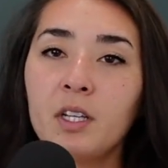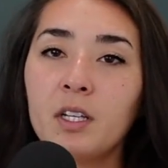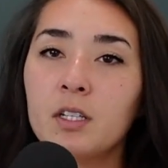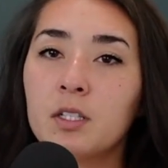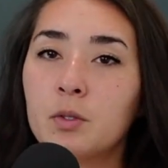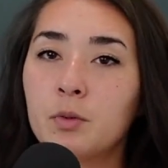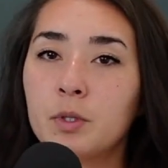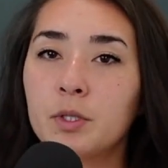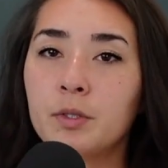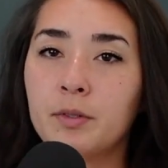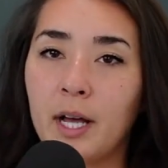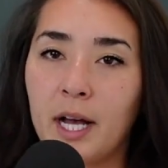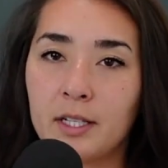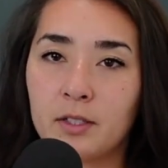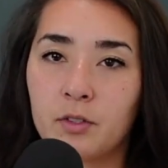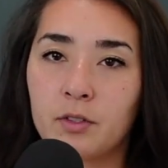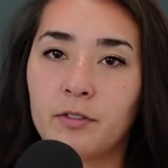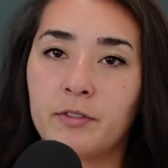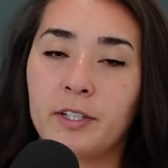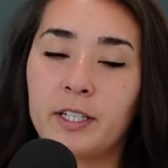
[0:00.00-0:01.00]
So we'll do that
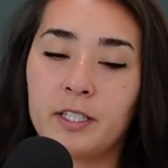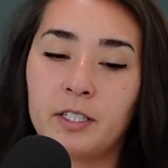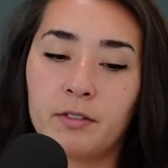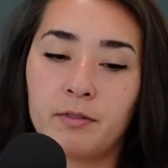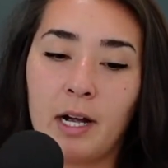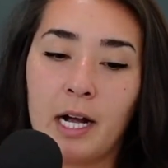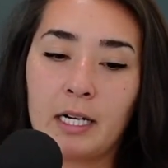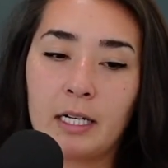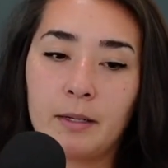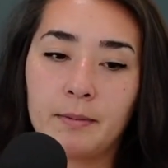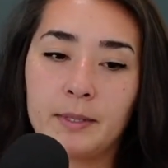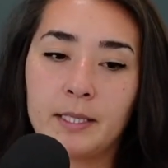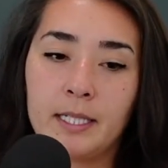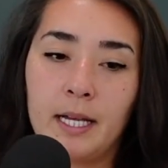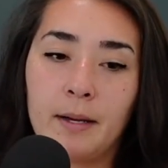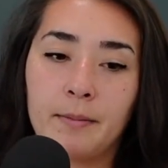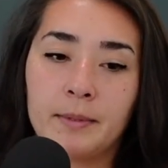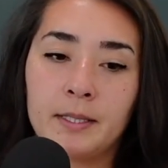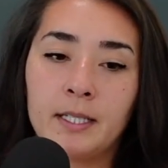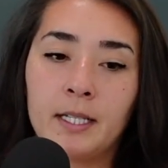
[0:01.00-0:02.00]
sort of thing to rack up
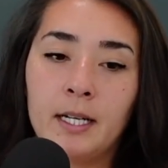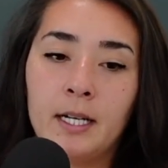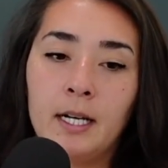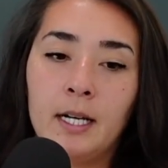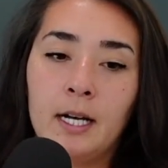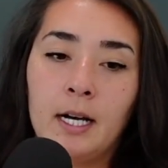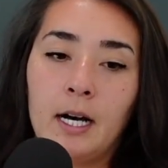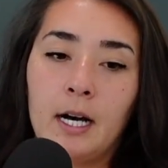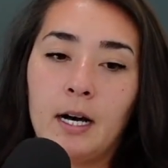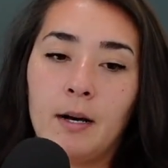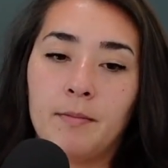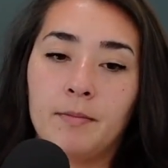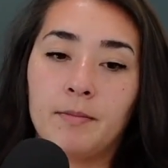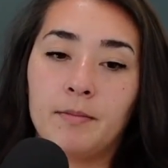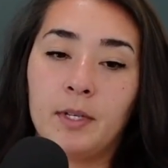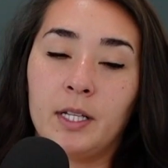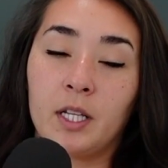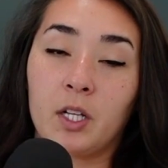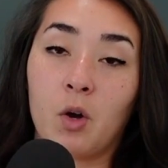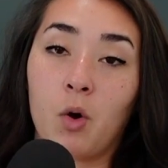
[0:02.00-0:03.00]
steps um,
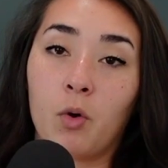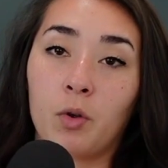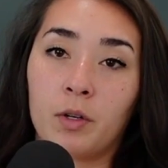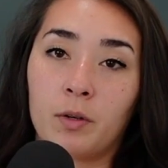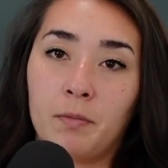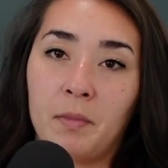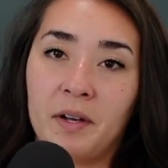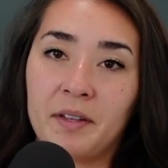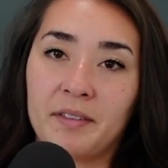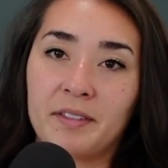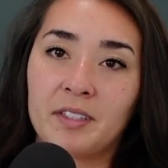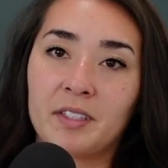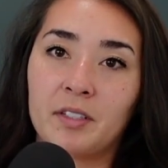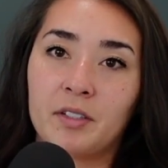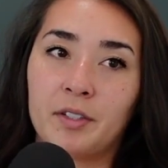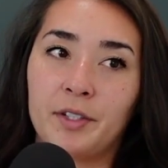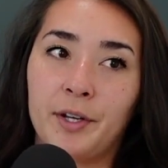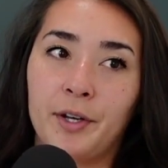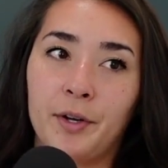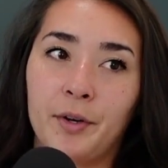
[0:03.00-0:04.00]
in the colder months
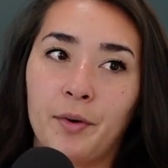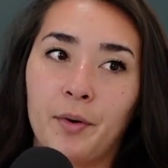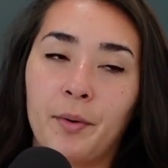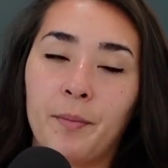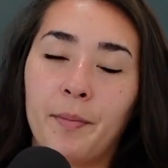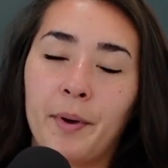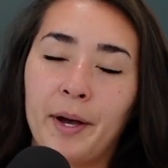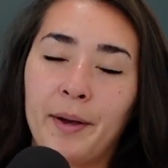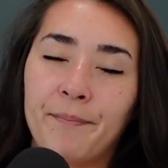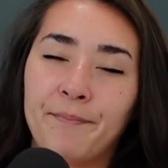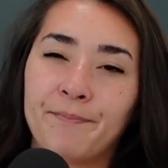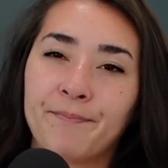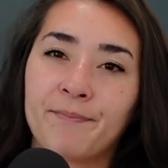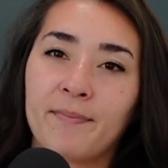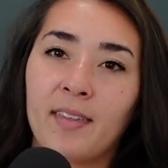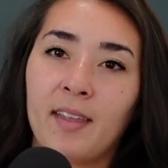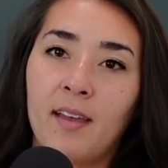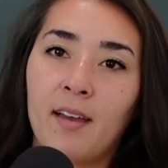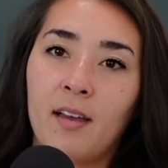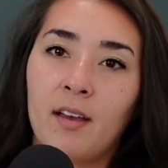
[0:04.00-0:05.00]
too. But
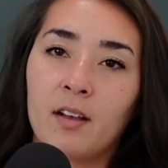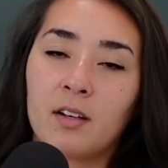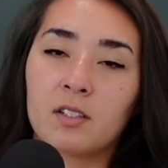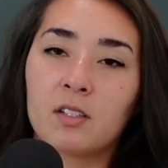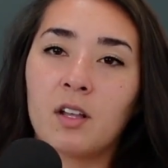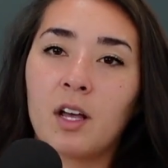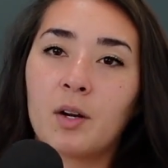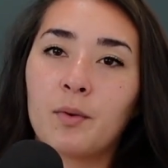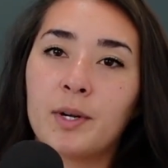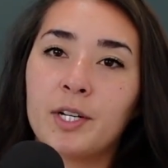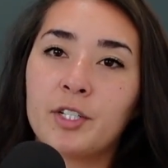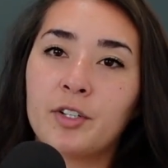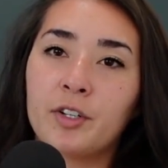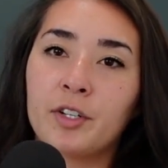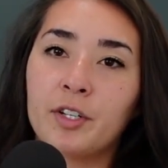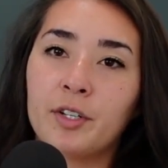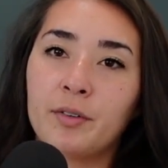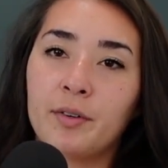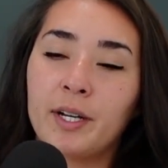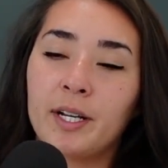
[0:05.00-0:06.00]
there's a lot of ways you
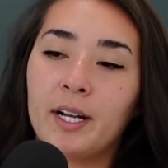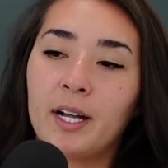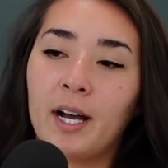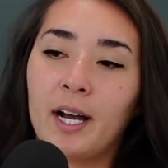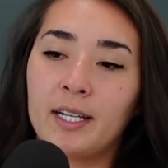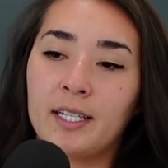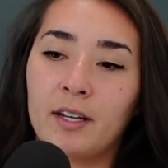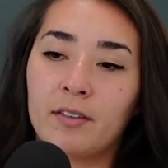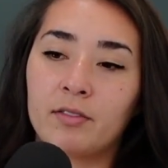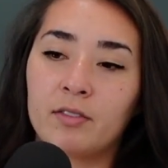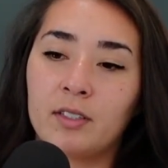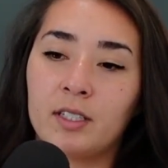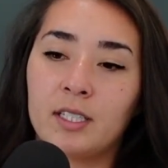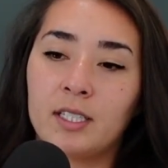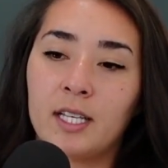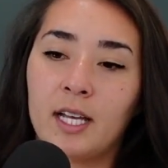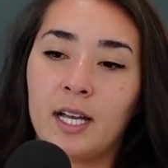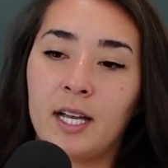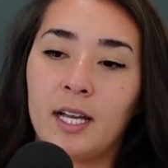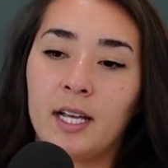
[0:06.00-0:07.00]
can do it. I definitely
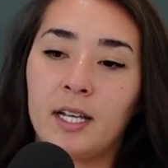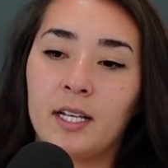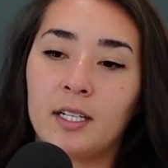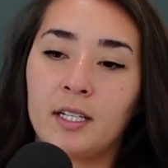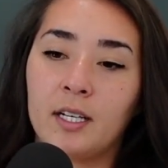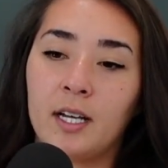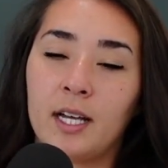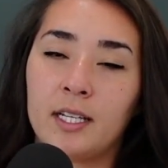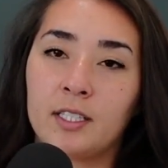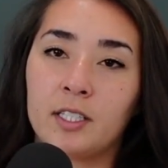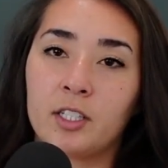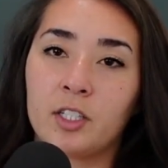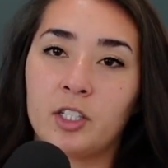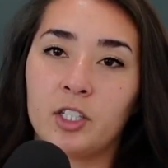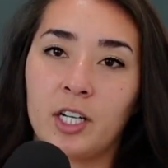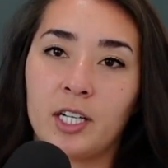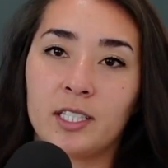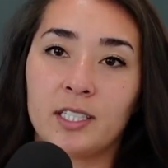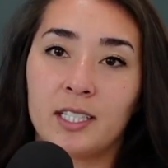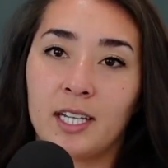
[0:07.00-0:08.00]
say and
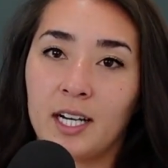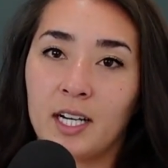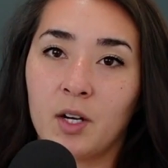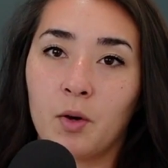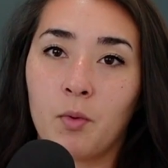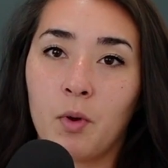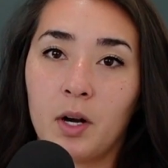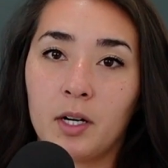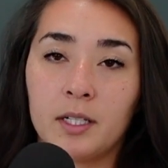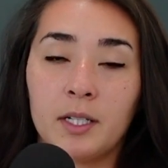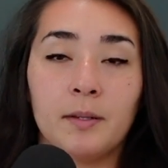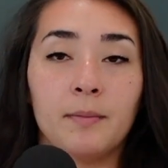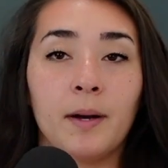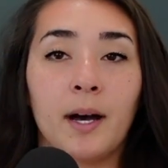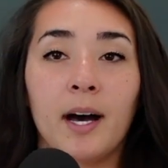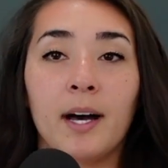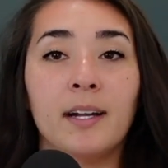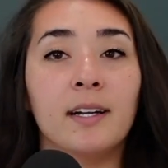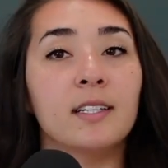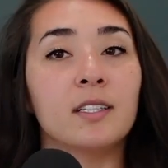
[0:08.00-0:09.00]
suggest getting a walking
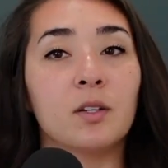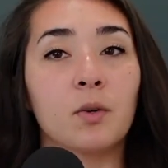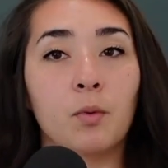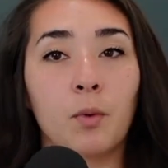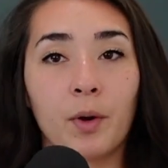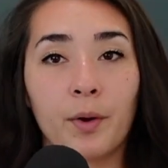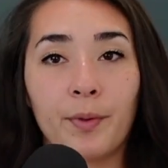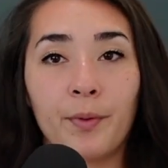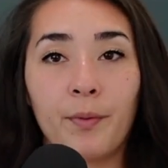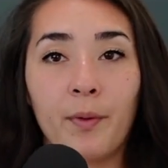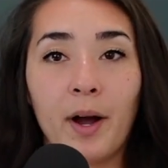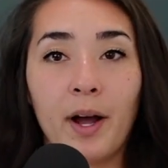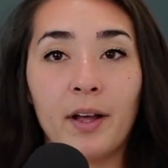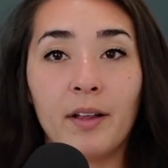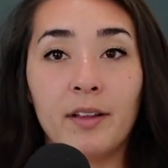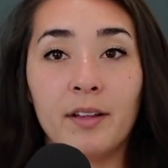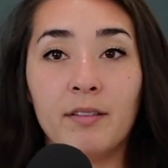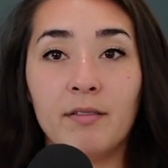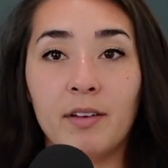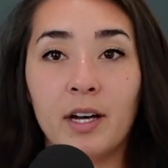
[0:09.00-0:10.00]
pad. It's a
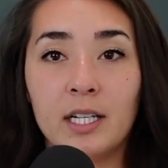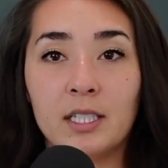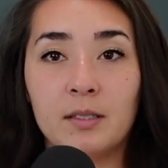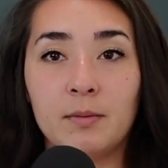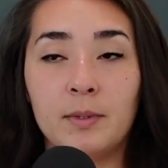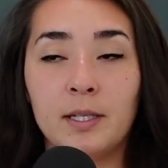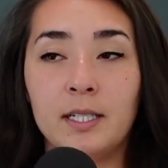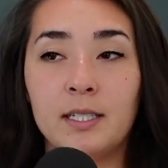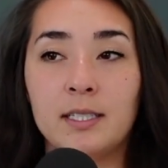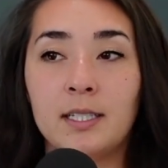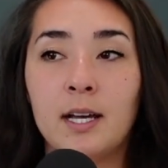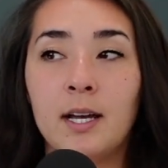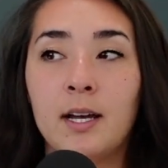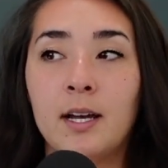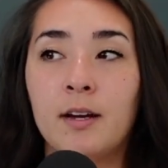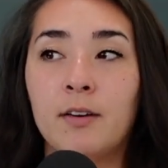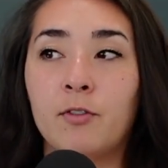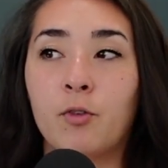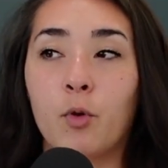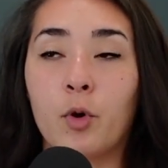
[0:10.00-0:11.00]
worthwhile investment
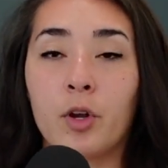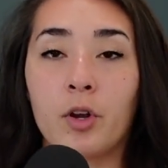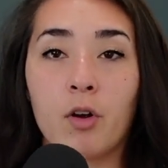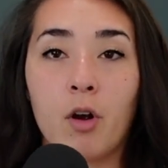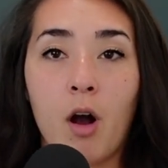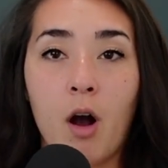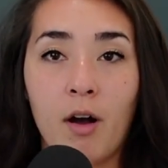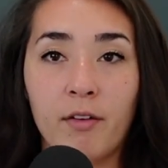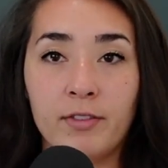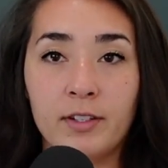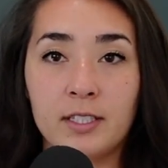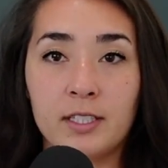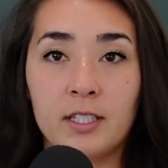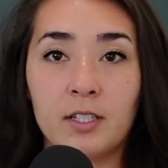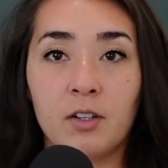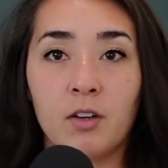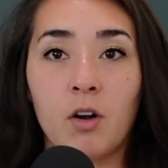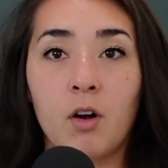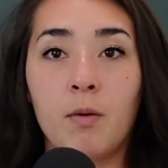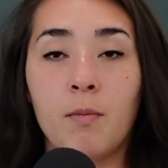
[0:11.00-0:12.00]
for your office
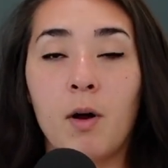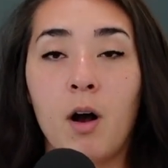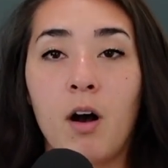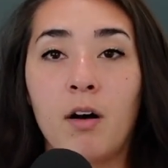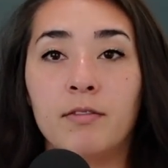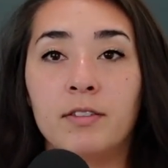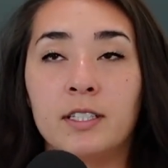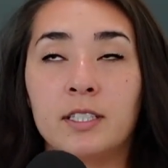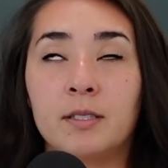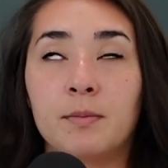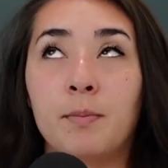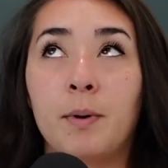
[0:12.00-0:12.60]
and your home office.